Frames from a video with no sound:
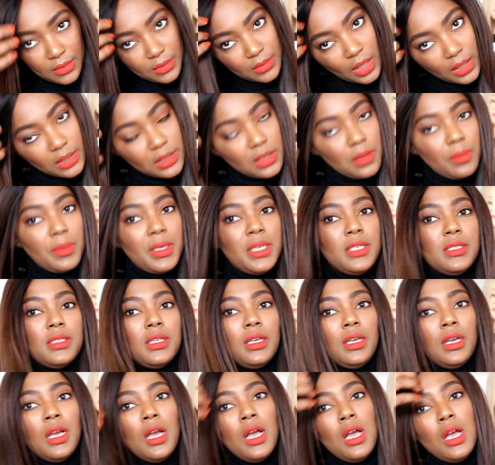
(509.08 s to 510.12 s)
It's
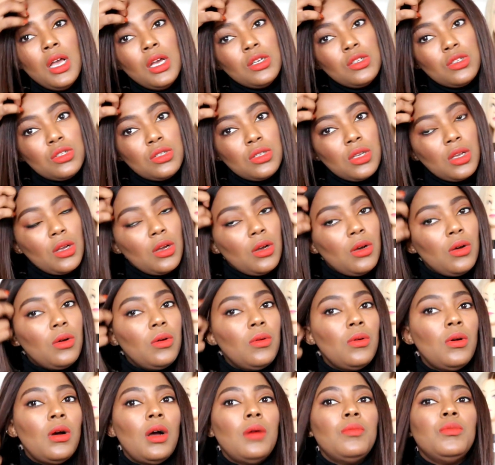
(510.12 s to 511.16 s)
amazing.
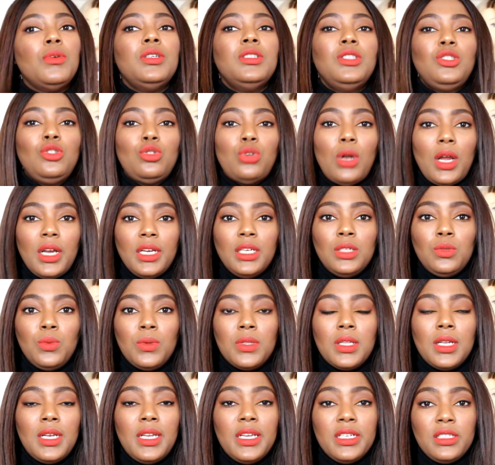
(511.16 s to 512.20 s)
So I'm gonna try it with
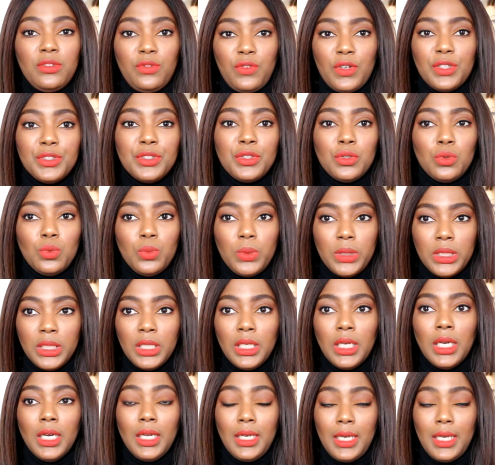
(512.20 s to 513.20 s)
a lace frontal wig